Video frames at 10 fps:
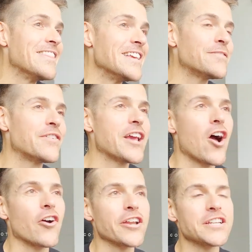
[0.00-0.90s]
In this
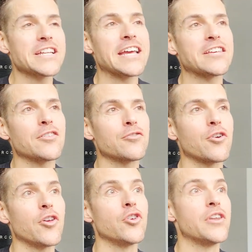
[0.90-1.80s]
video, I'm going to take you
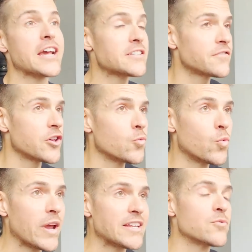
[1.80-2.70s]
through your next few
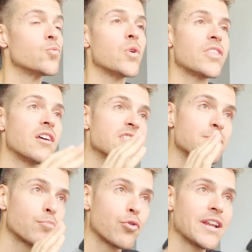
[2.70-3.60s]
weeks with a
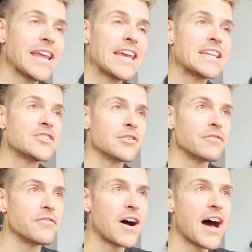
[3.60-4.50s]
sprint
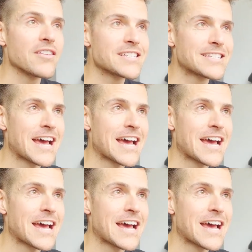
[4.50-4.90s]
into Father's